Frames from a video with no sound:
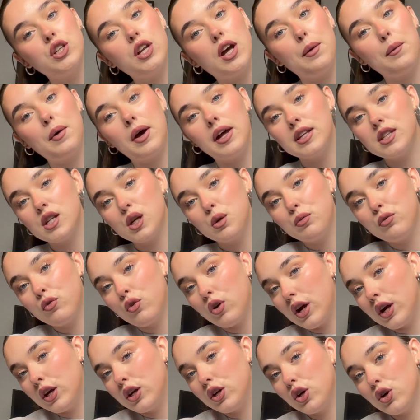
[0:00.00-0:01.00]
I will answer before
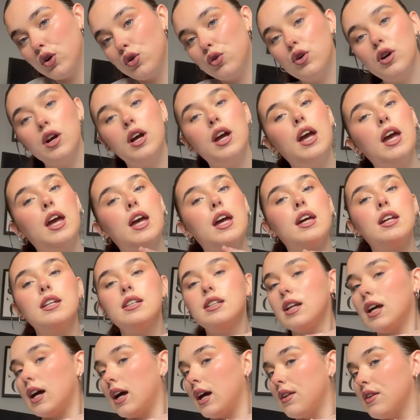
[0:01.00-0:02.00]
I go
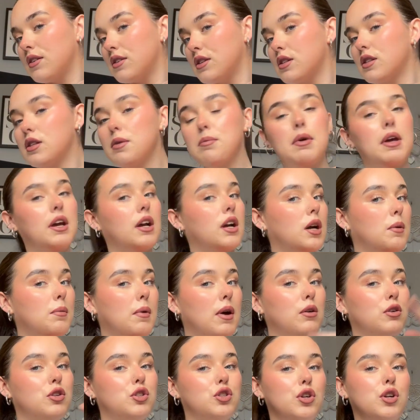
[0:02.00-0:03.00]
today. This is the makeup.
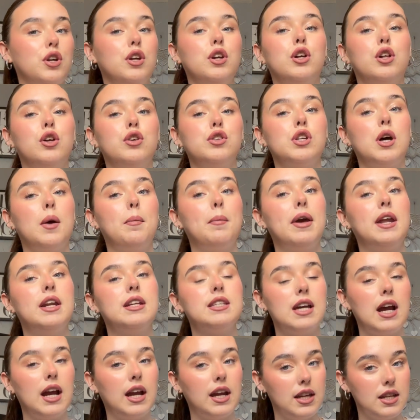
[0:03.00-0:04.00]
I'll show you close up in a
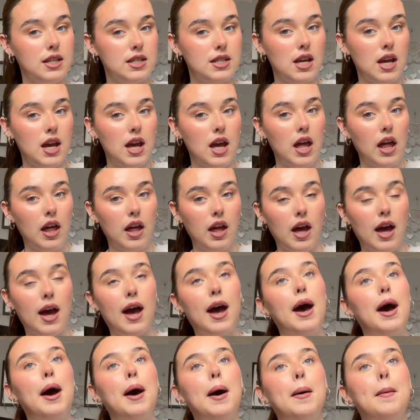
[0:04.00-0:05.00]
second.
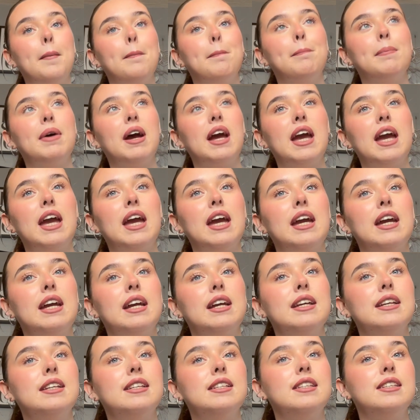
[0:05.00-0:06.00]

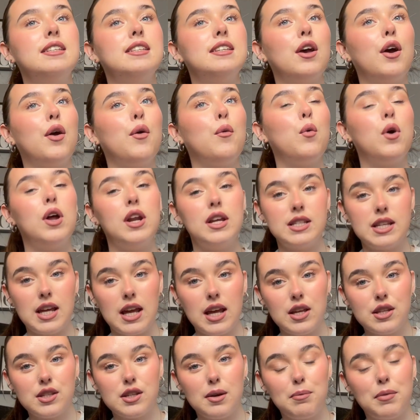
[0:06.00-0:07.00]
Is what is
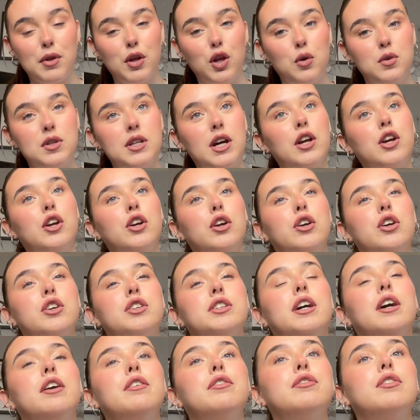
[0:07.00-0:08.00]
something you tell your younger
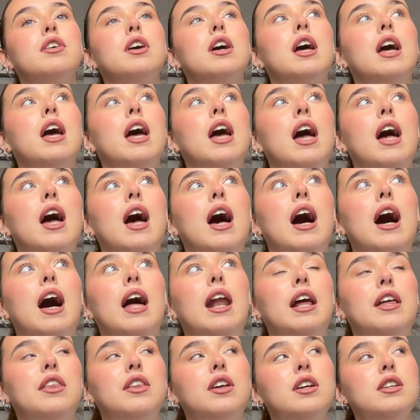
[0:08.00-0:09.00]
self? And
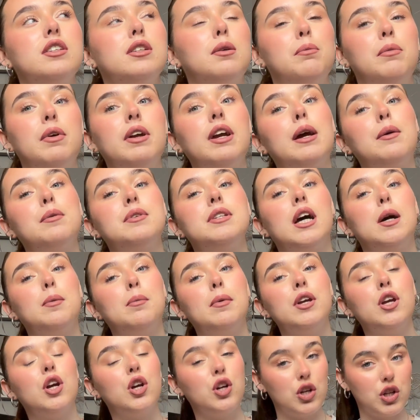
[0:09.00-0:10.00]
I think something I would tell my
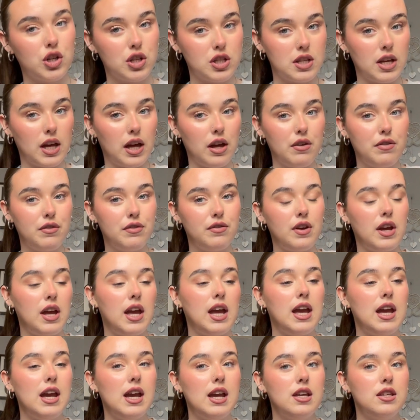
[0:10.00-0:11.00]
younger self
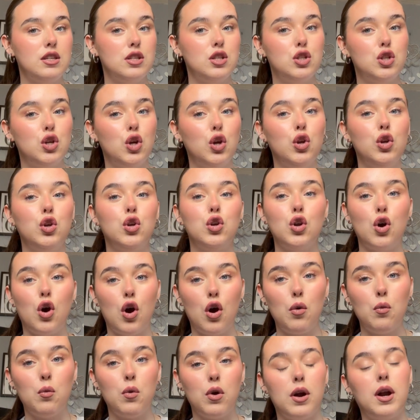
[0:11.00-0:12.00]
is to
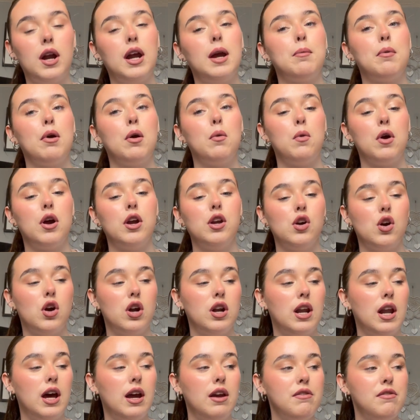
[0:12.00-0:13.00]
not worry about where you are in
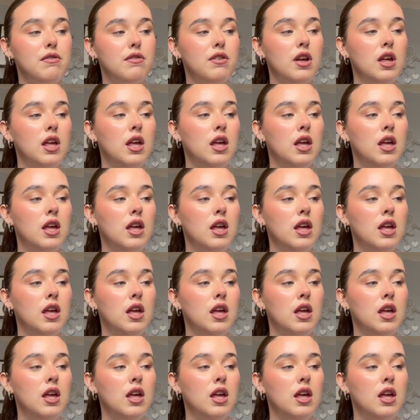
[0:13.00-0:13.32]
life.